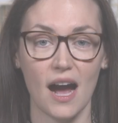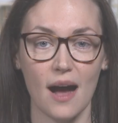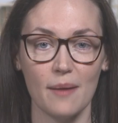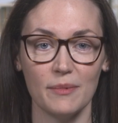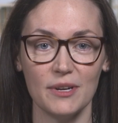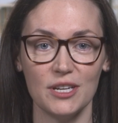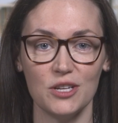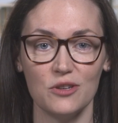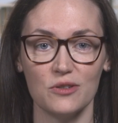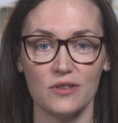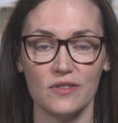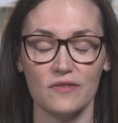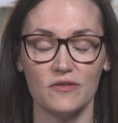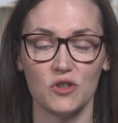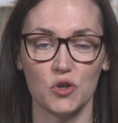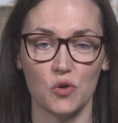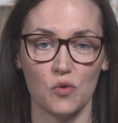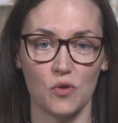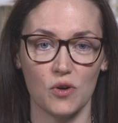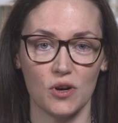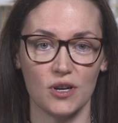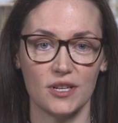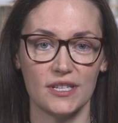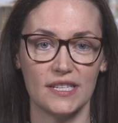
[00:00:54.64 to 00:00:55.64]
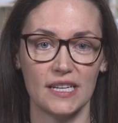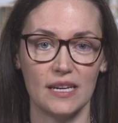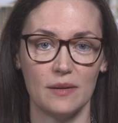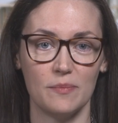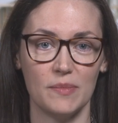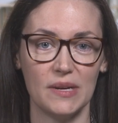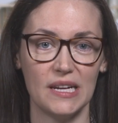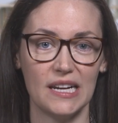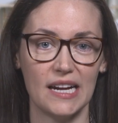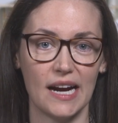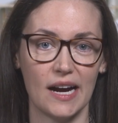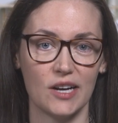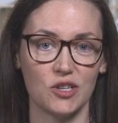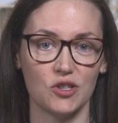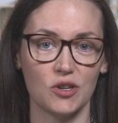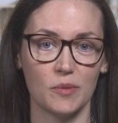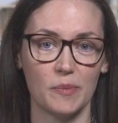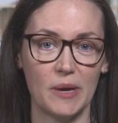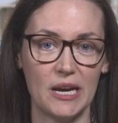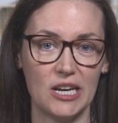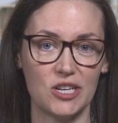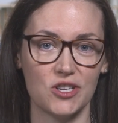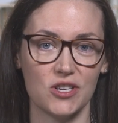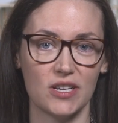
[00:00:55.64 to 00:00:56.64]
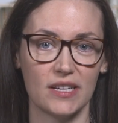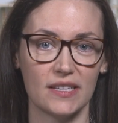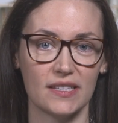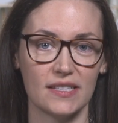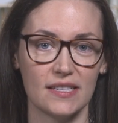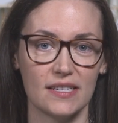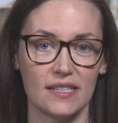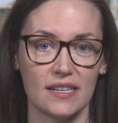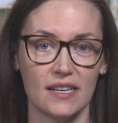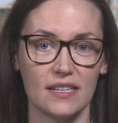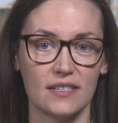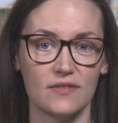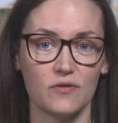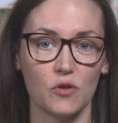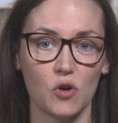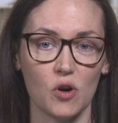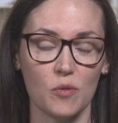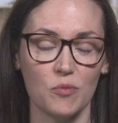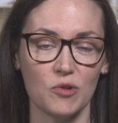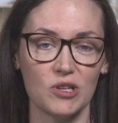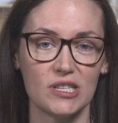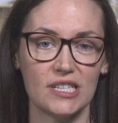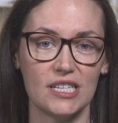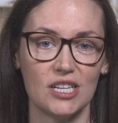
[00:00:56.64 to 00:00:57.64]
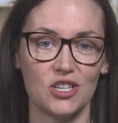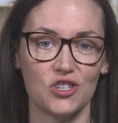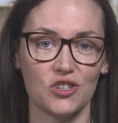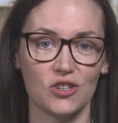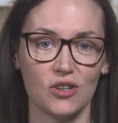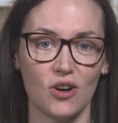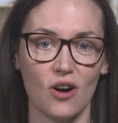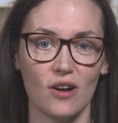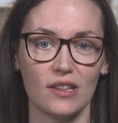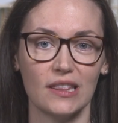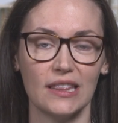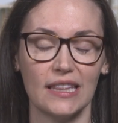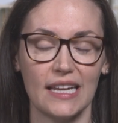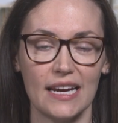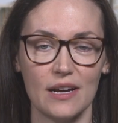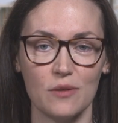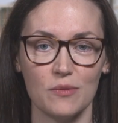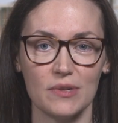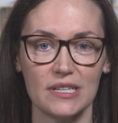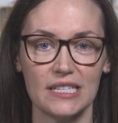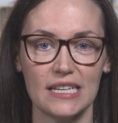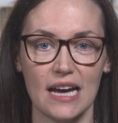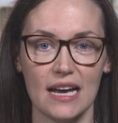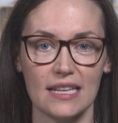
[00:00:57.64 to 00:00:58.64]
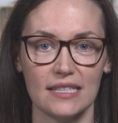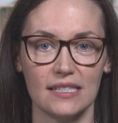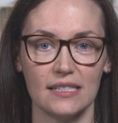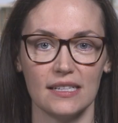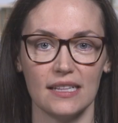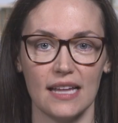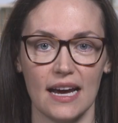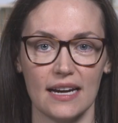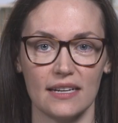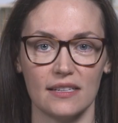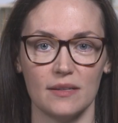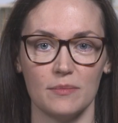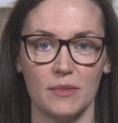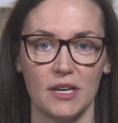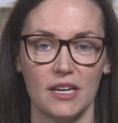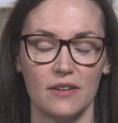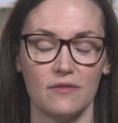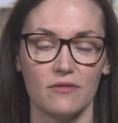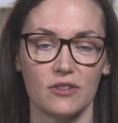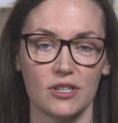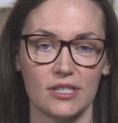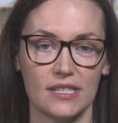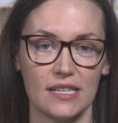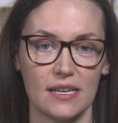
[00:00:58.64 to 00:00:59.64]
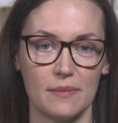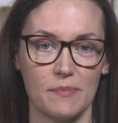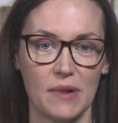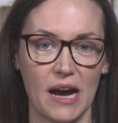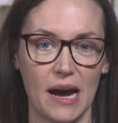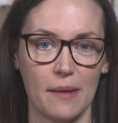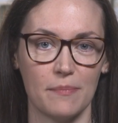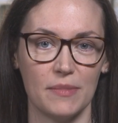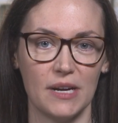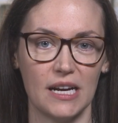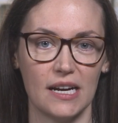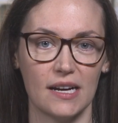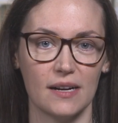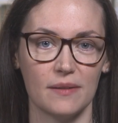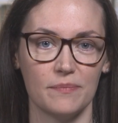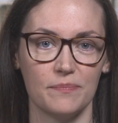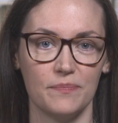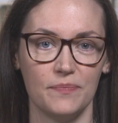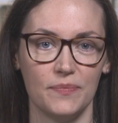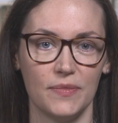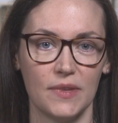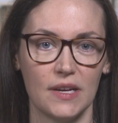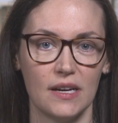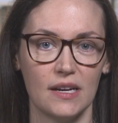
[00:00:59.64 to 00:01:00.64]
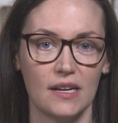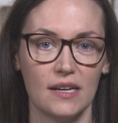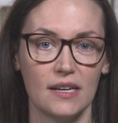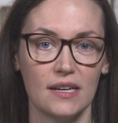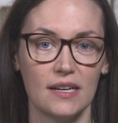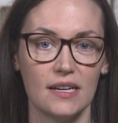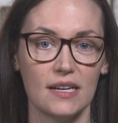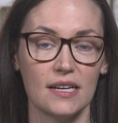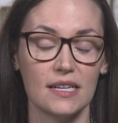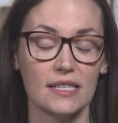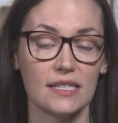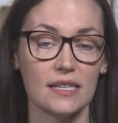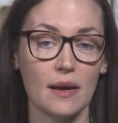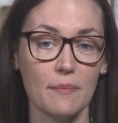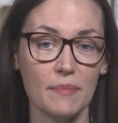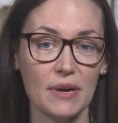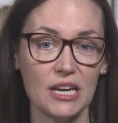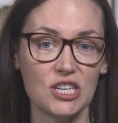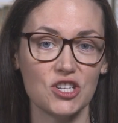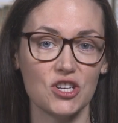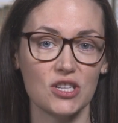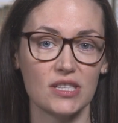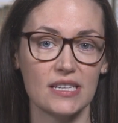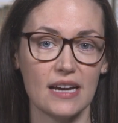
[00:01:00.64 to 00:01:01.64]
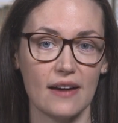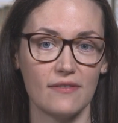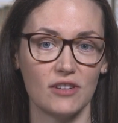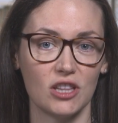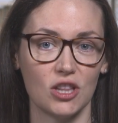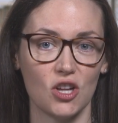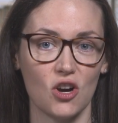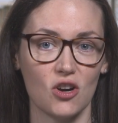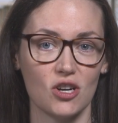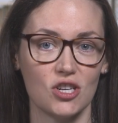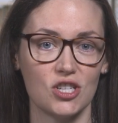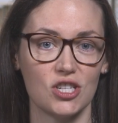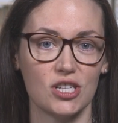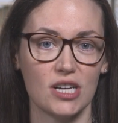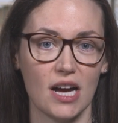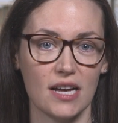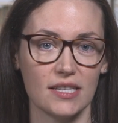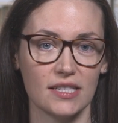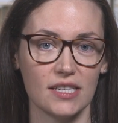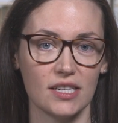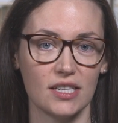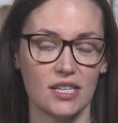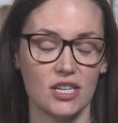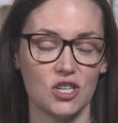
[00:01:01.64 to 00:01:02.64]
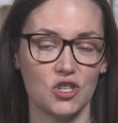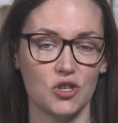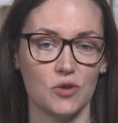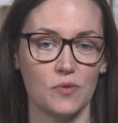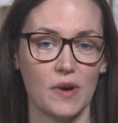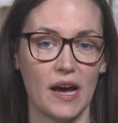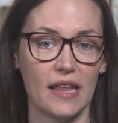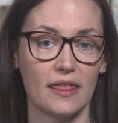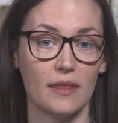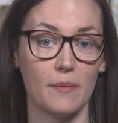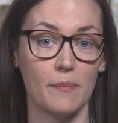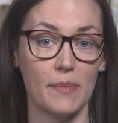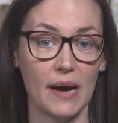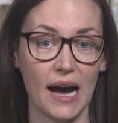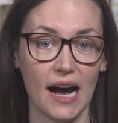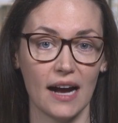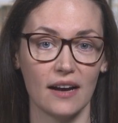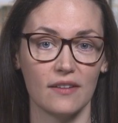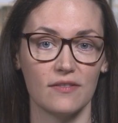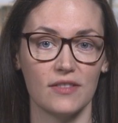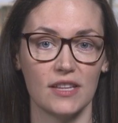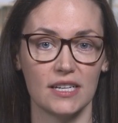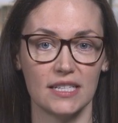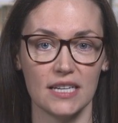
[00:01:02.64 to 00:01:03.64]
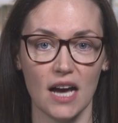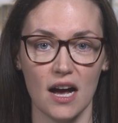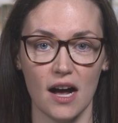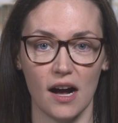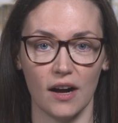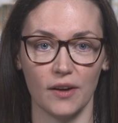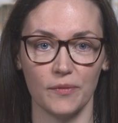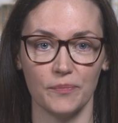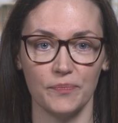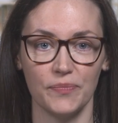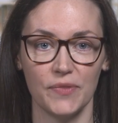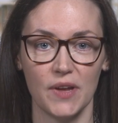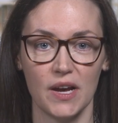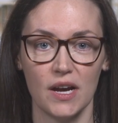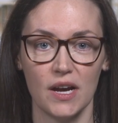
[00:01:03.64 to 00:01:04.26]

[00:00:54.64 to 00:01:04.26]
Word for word: common use of TORS in pediatric patients is for a procedure called lingual tonsillectomy for sleep apnea. Some patients have enlarged tonsil tissue at the back of the tongue,